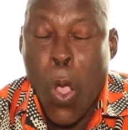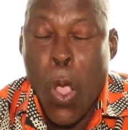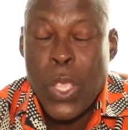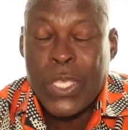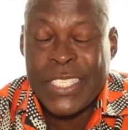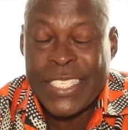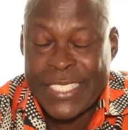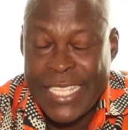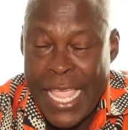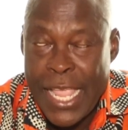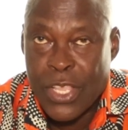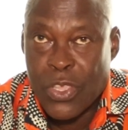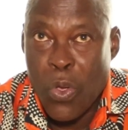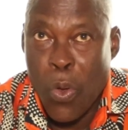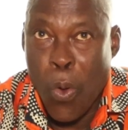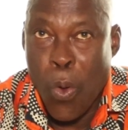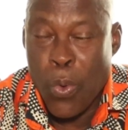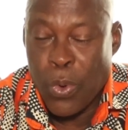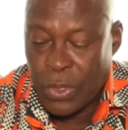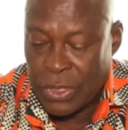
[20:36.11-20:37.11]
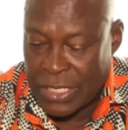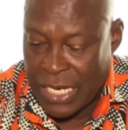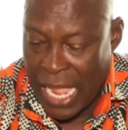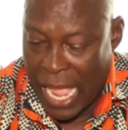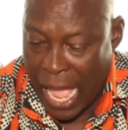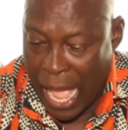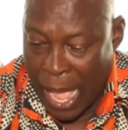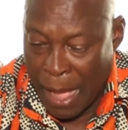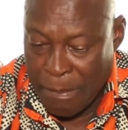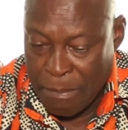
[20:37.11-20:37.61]
state-owned
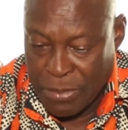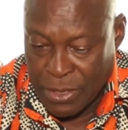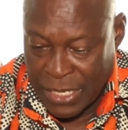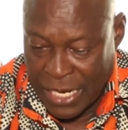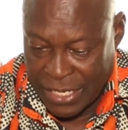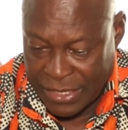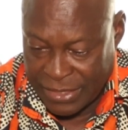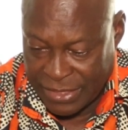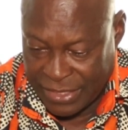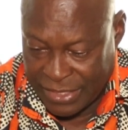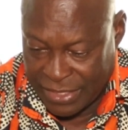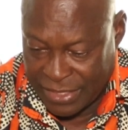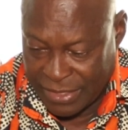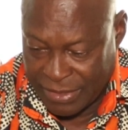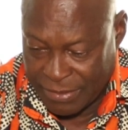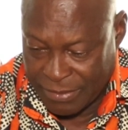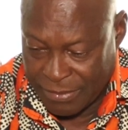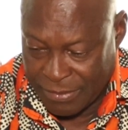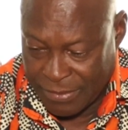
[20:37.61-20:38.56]
ambulance.